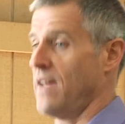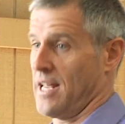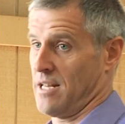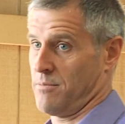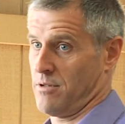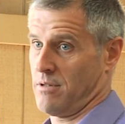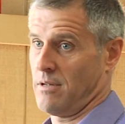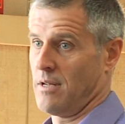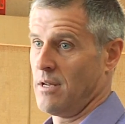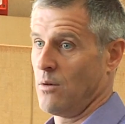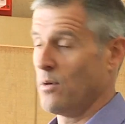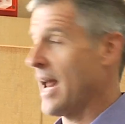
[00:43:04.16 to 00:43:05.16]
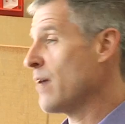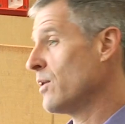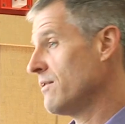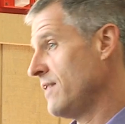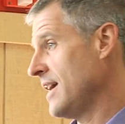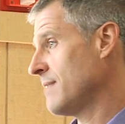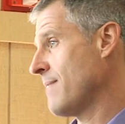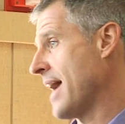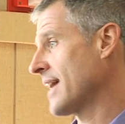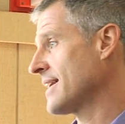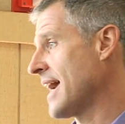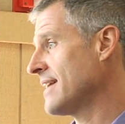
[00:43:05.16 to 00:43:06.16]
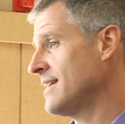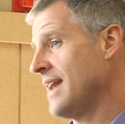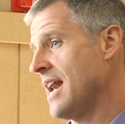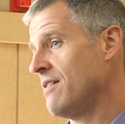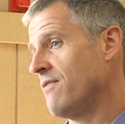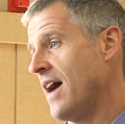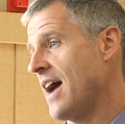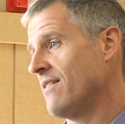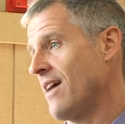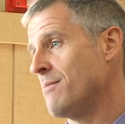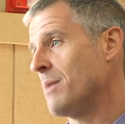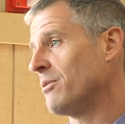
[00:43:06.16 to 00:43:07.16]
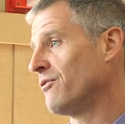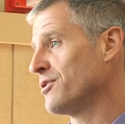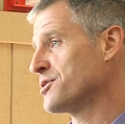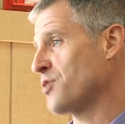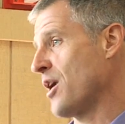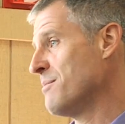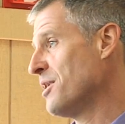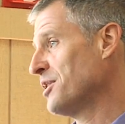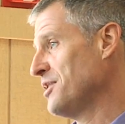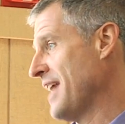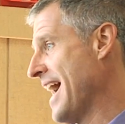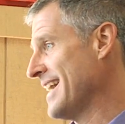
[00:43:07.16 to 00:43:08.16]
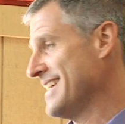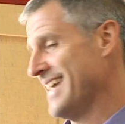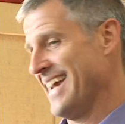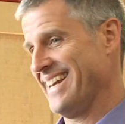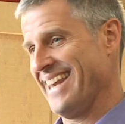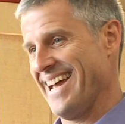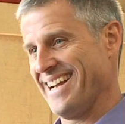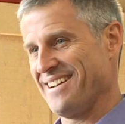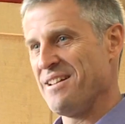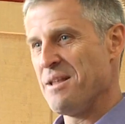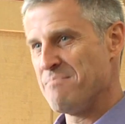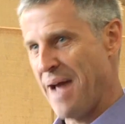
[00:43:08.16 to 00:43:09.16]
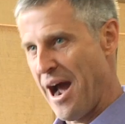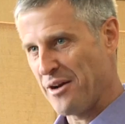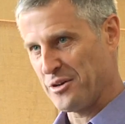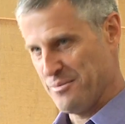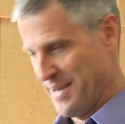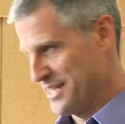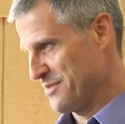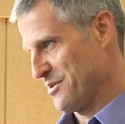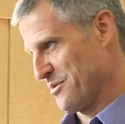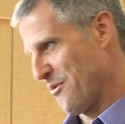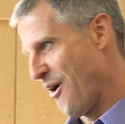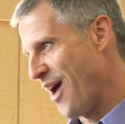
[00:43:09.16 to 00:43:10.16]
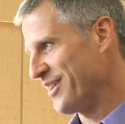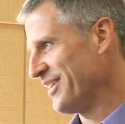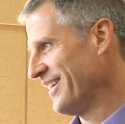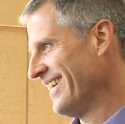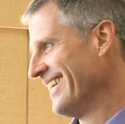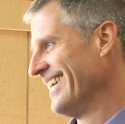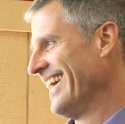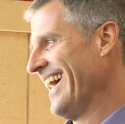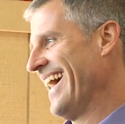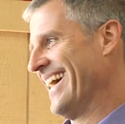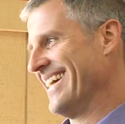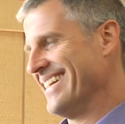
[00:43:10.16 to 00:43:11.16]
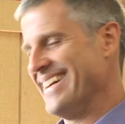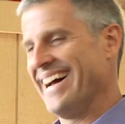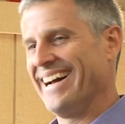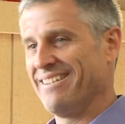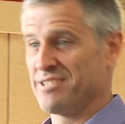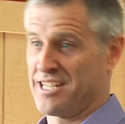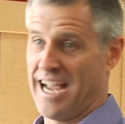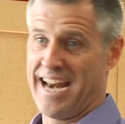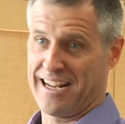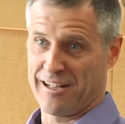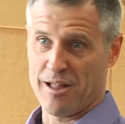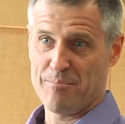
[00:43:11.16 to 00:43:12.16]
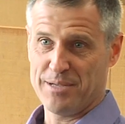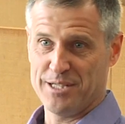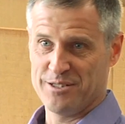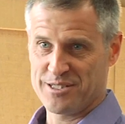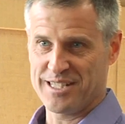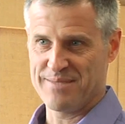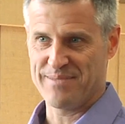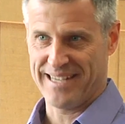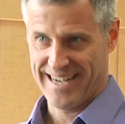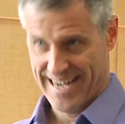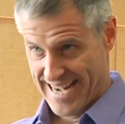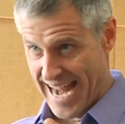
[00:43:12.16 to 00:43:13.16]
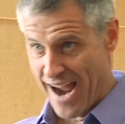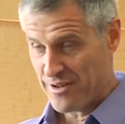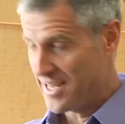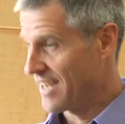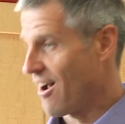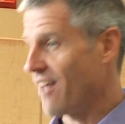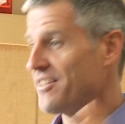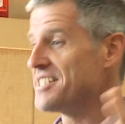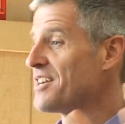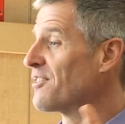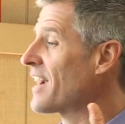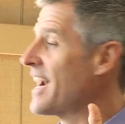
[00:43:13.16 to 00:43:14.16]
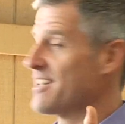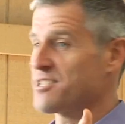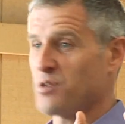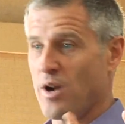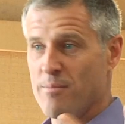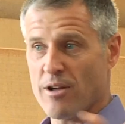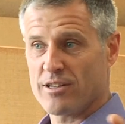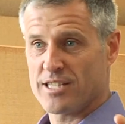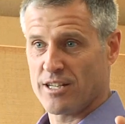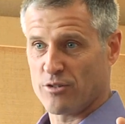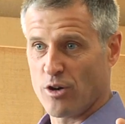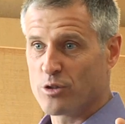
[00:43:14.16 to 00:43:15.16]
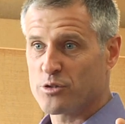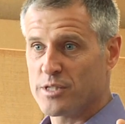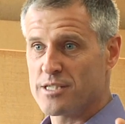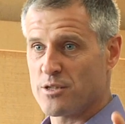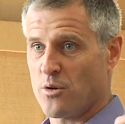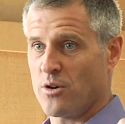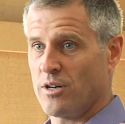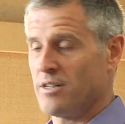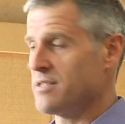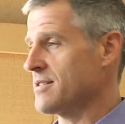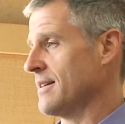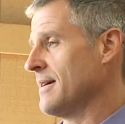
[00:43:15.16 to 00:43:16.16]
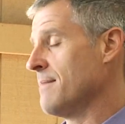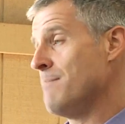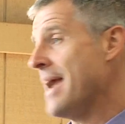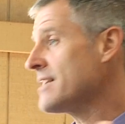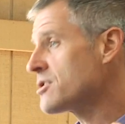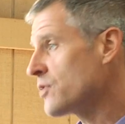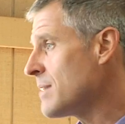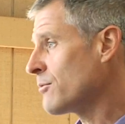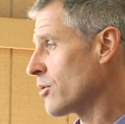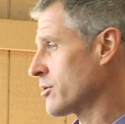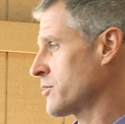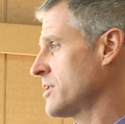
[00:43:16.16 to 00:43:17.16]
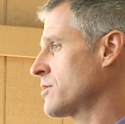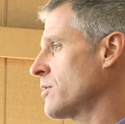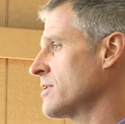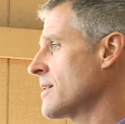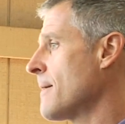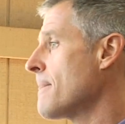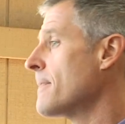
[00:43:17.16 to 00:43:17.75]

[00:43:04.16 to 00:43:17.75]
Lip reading: available when I went vegan back in 1985. I remember for soy milk, you had to get like powder, mix it with water, and it was kind of clunky usually. But now you get all these different kinds of soy milks in grocery stores, mainstream grocery stores.